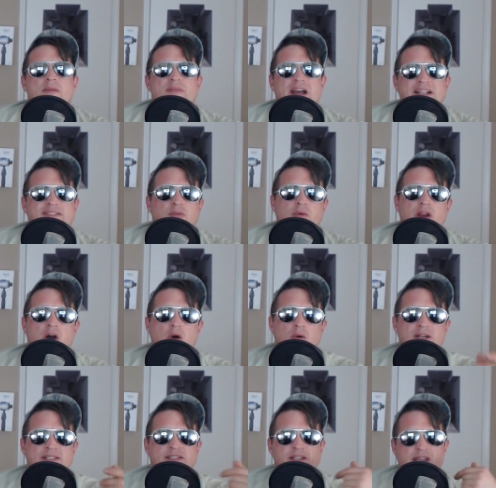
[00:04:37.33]
that's what
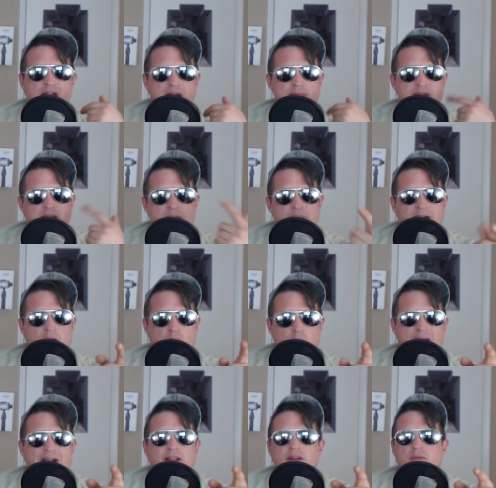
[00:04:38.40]
always got me about
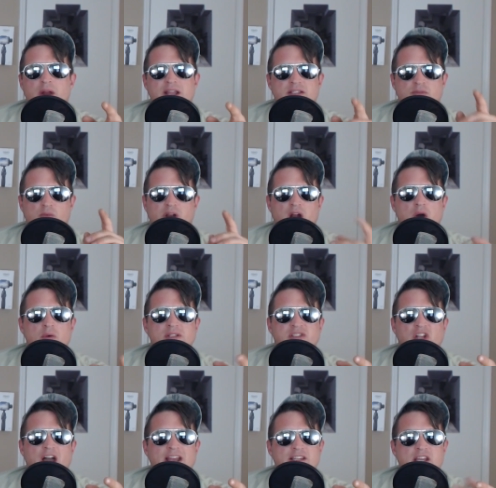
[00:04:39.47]
rally racing. What I always
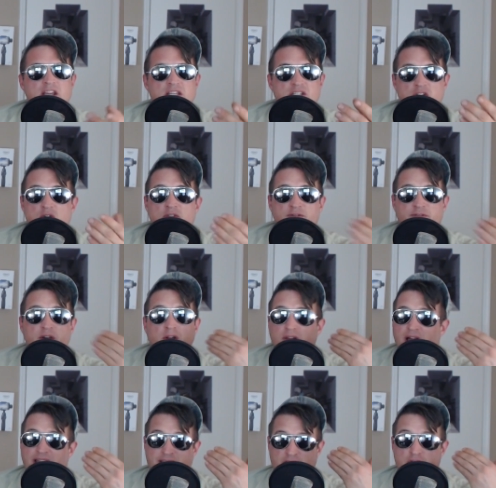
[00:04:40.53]
like is you feel
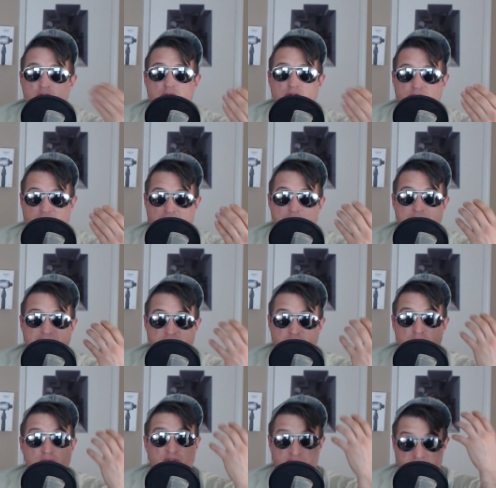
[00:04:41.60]
like you're, I mean,
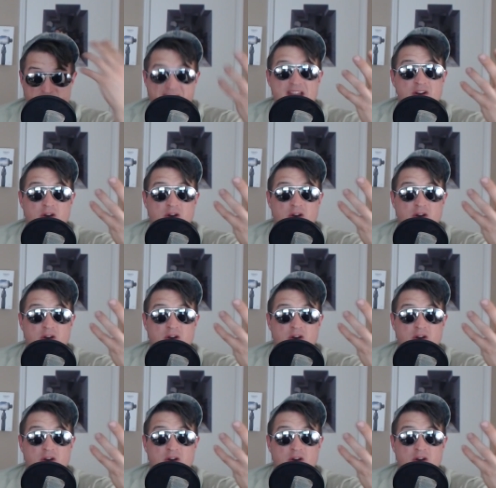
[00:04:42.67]
you're there.